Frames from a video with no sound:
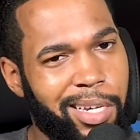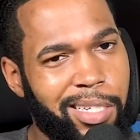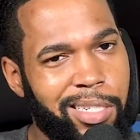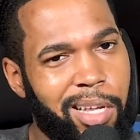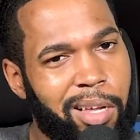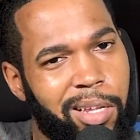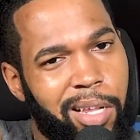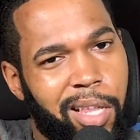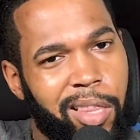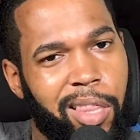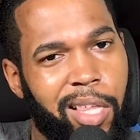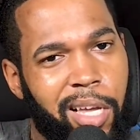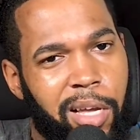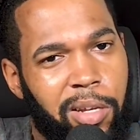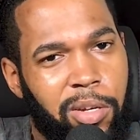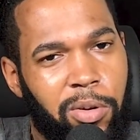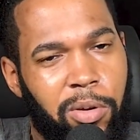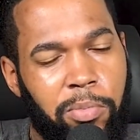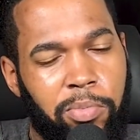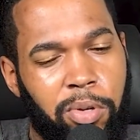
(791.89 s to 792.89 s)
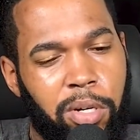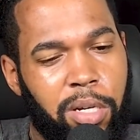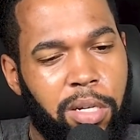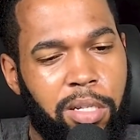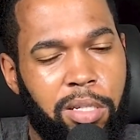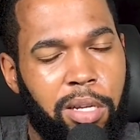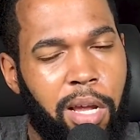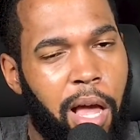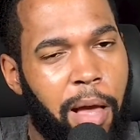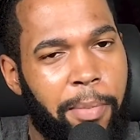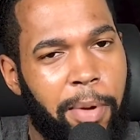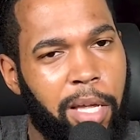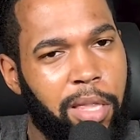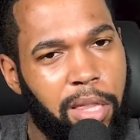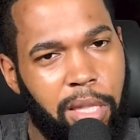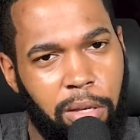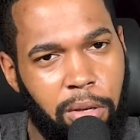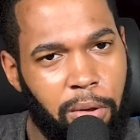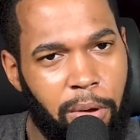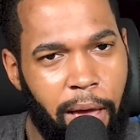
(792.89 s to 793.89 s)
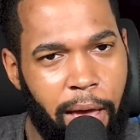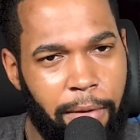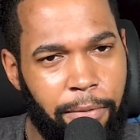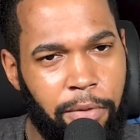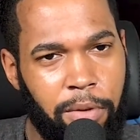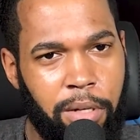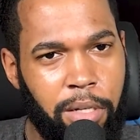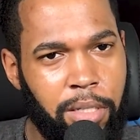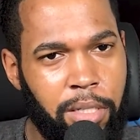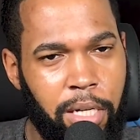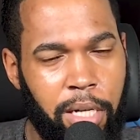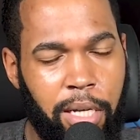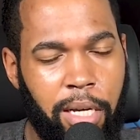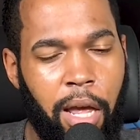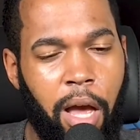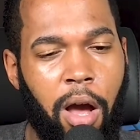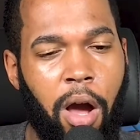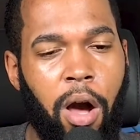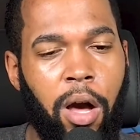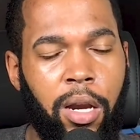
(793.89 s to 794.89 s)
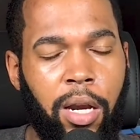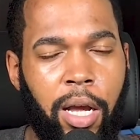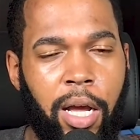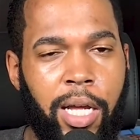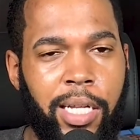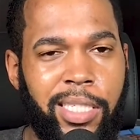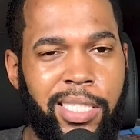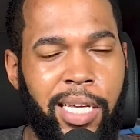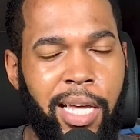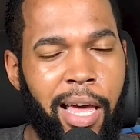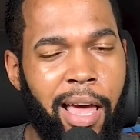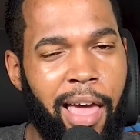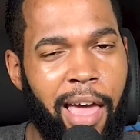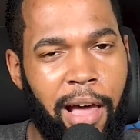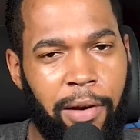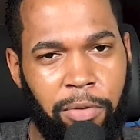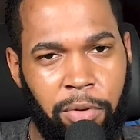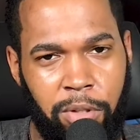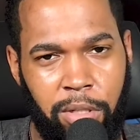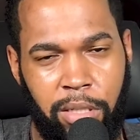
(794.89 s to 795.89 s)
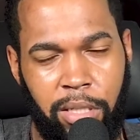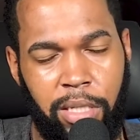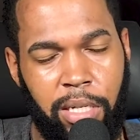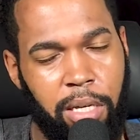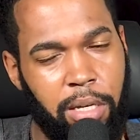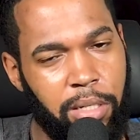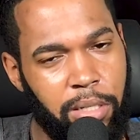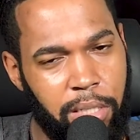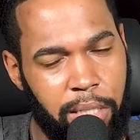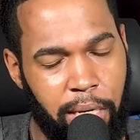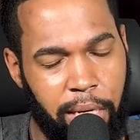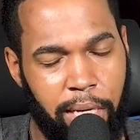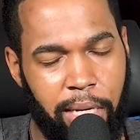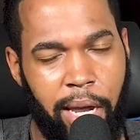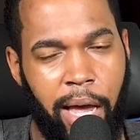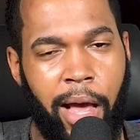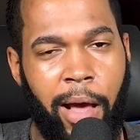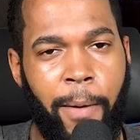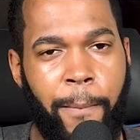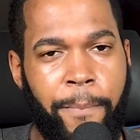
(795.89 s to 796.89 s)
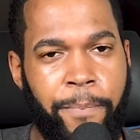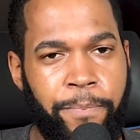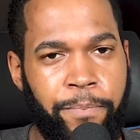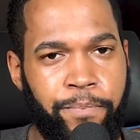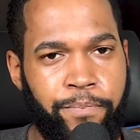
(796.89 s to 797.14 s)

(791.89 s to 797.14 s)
Because I think I do a pretty good job. I think you'll have fun checking out all the content I have on this channel. Check it out.